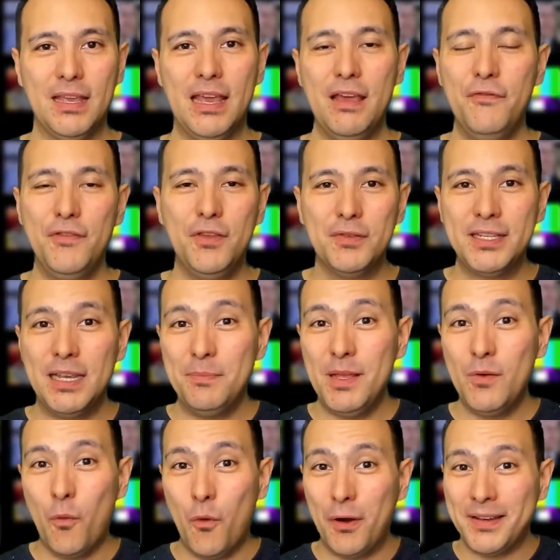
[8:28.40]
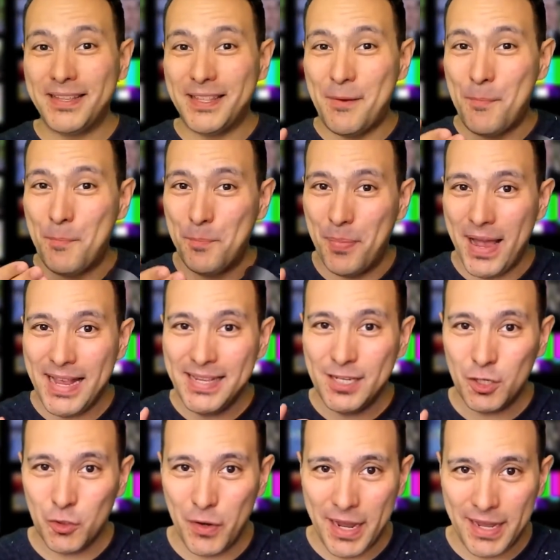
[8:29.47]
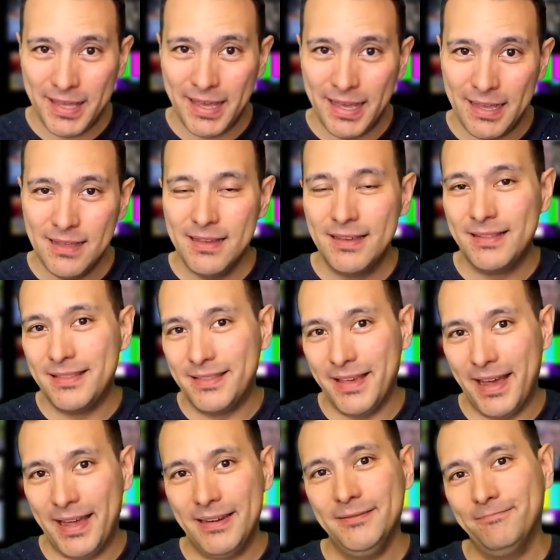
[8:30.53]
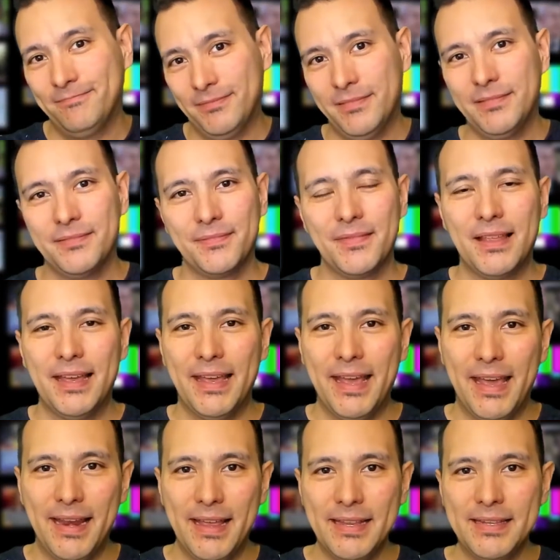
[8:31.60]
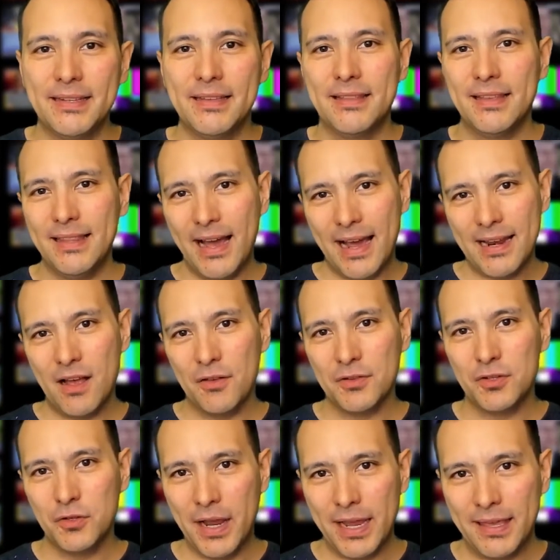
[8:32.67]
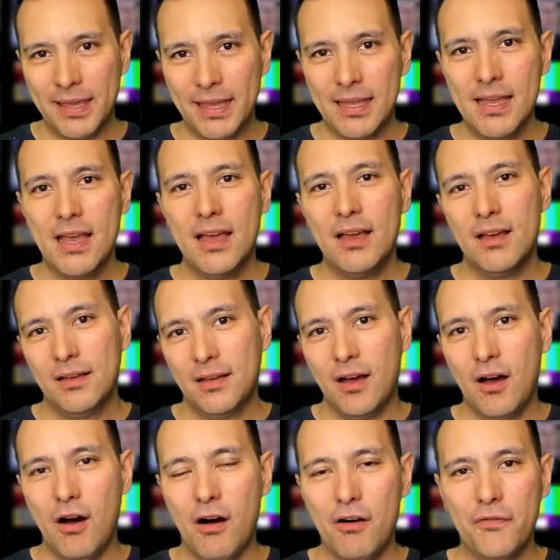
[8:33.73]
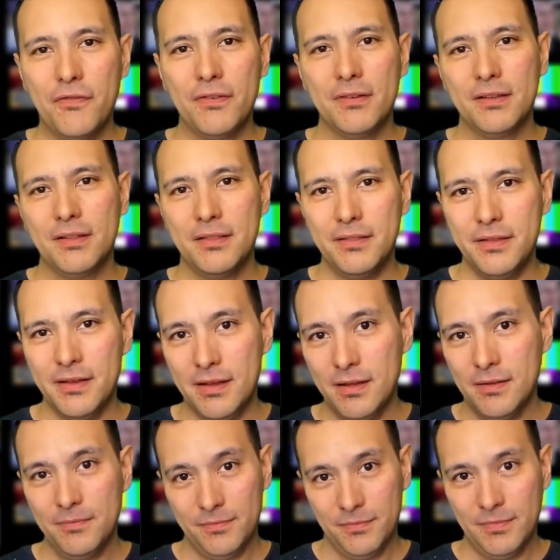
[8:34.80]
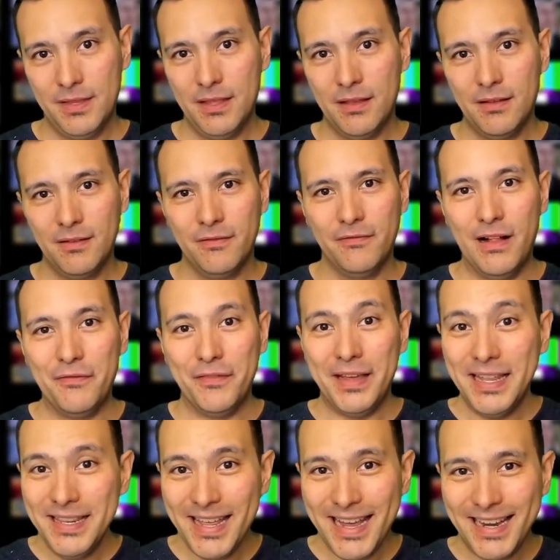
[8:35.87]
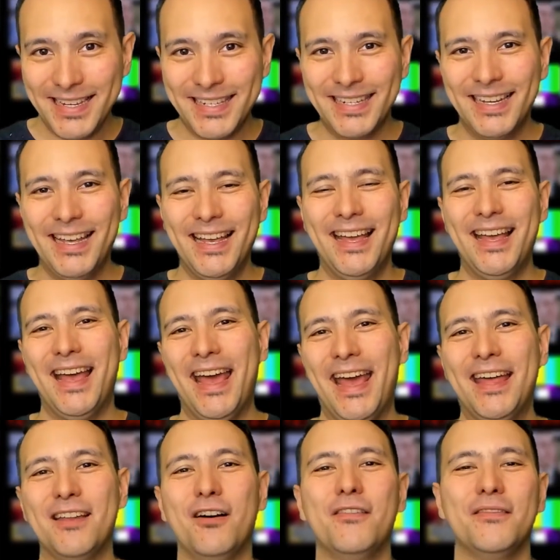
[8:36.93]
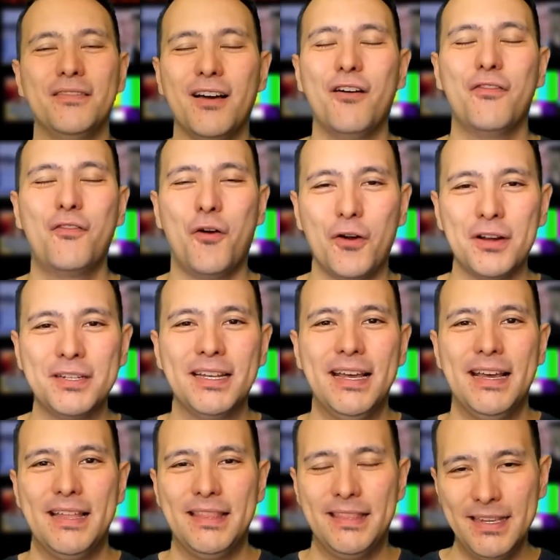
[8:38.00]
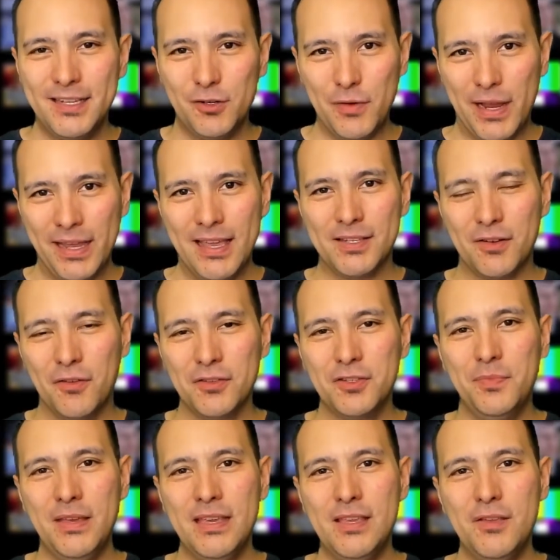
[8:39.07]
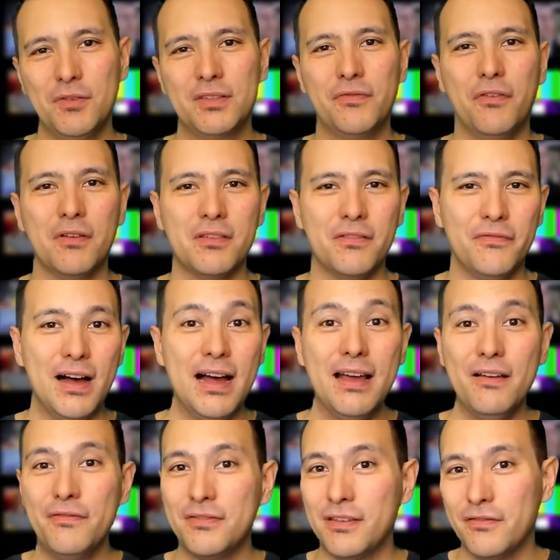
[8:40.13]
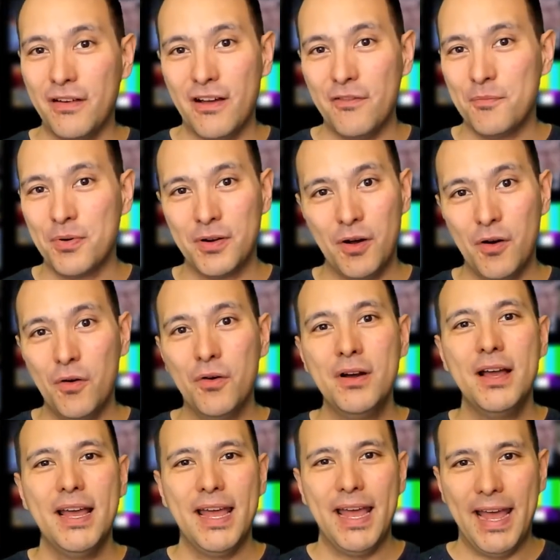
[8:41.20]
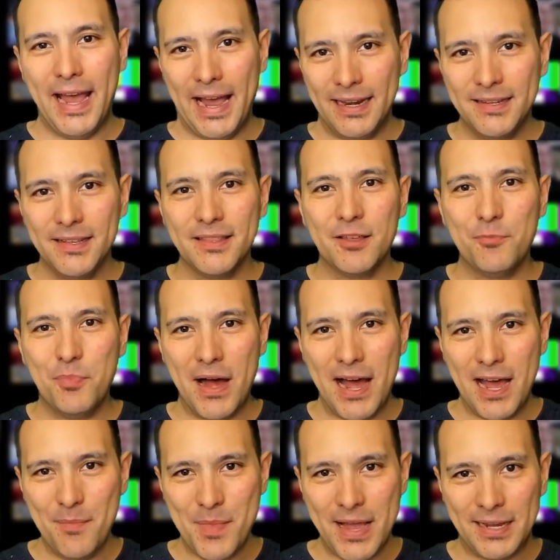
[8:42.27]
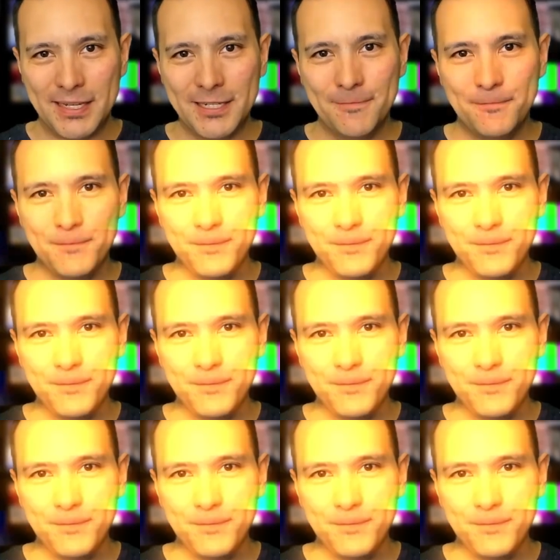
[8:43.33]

if you simply want the best tracking, then it is the Lighthouse tracking of the Valve Index. And of course, this tracking is also being used for the Vive Pro, and the Pimax.